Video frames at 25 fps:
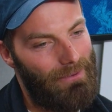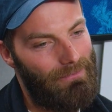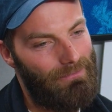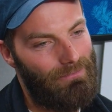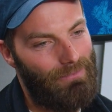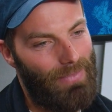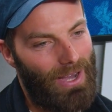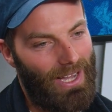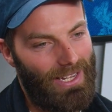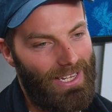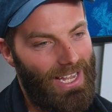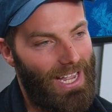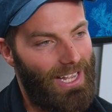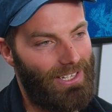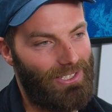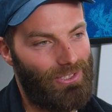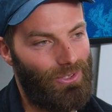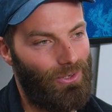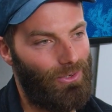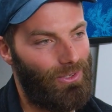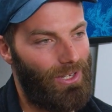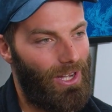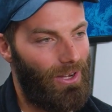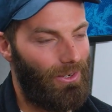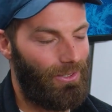But yeah, it's
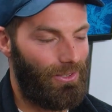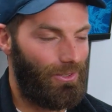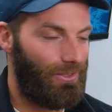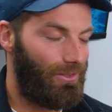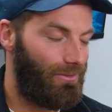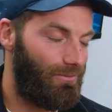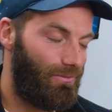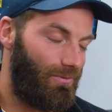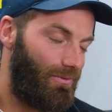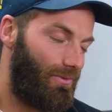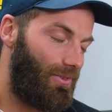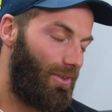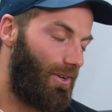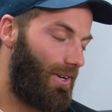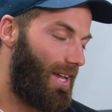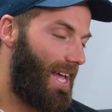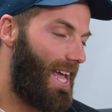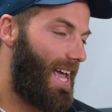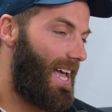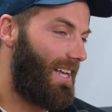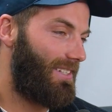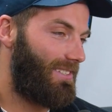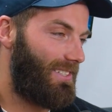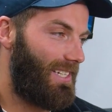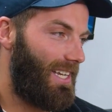all going good. Got a
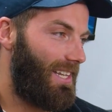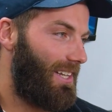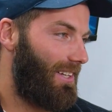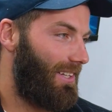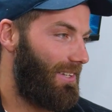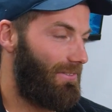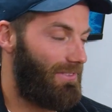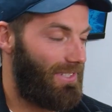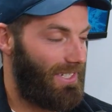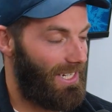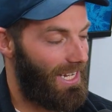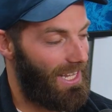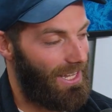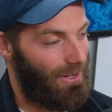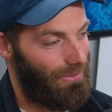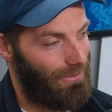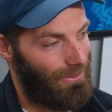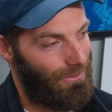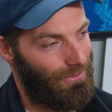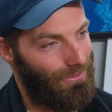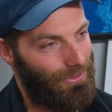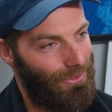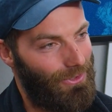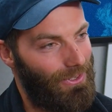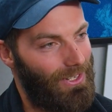house together, lived together
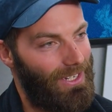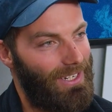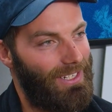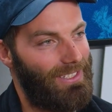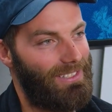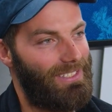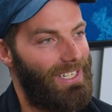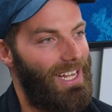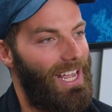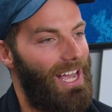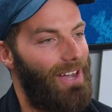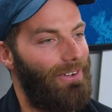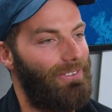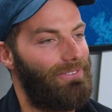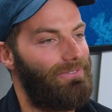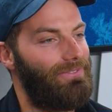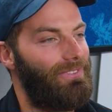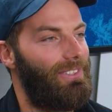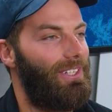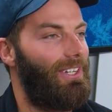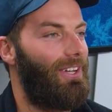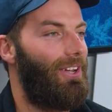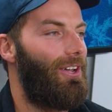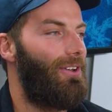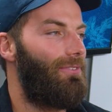for a few years now, and
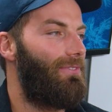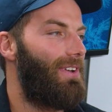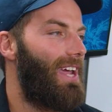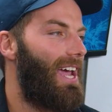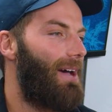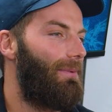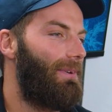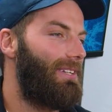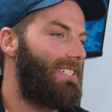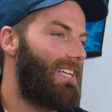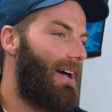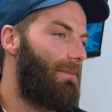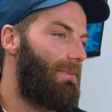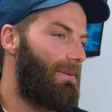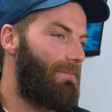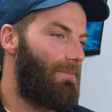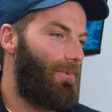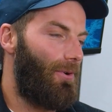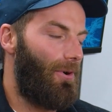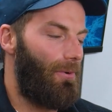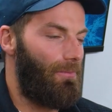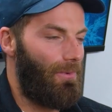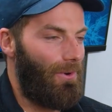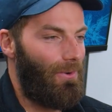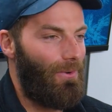her family's up in
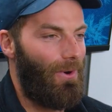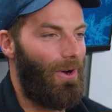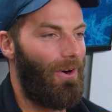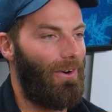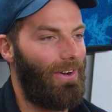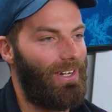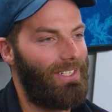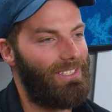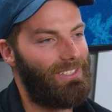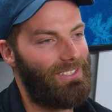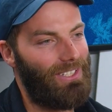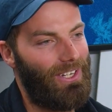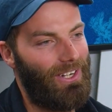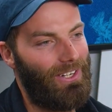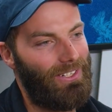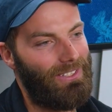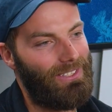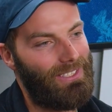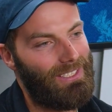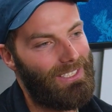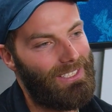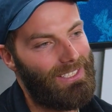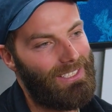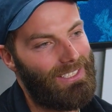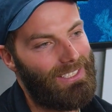Port Macquarie, so
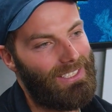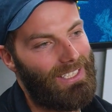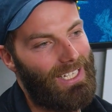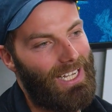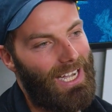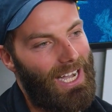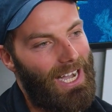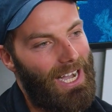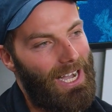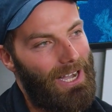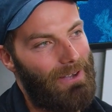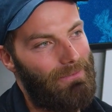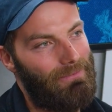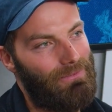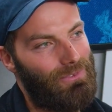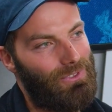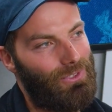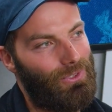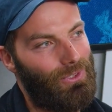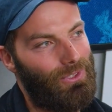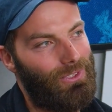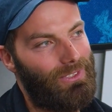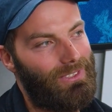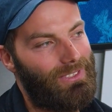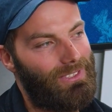it's
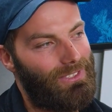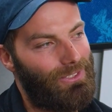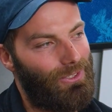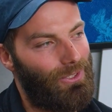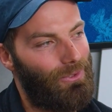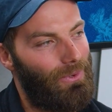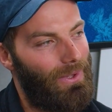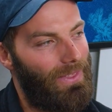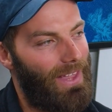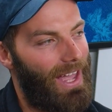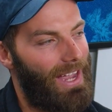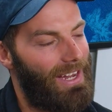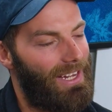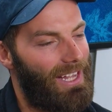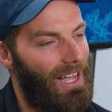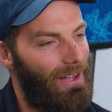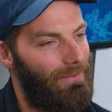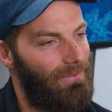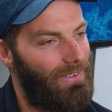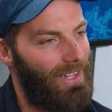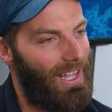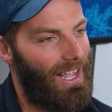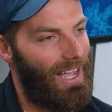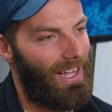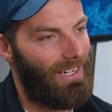good. It's good when they
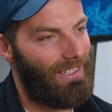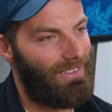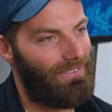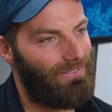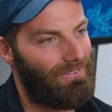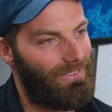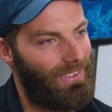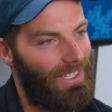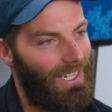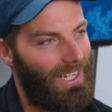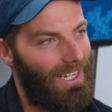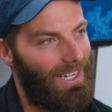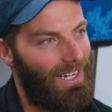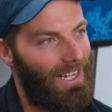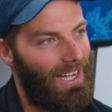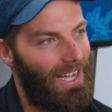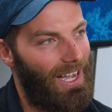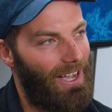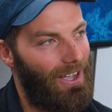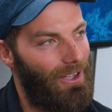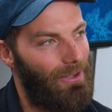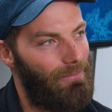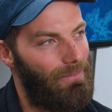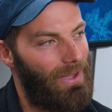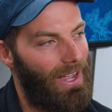come down, and
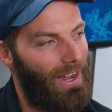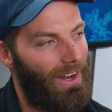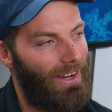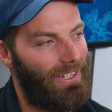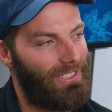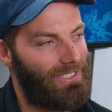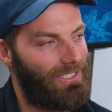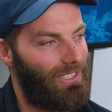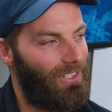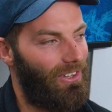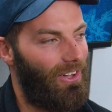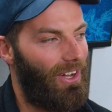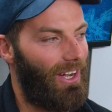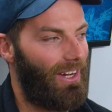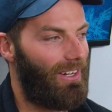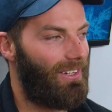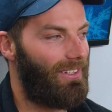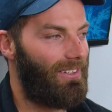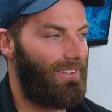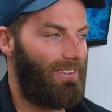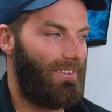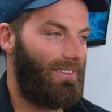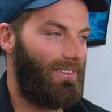her parents are like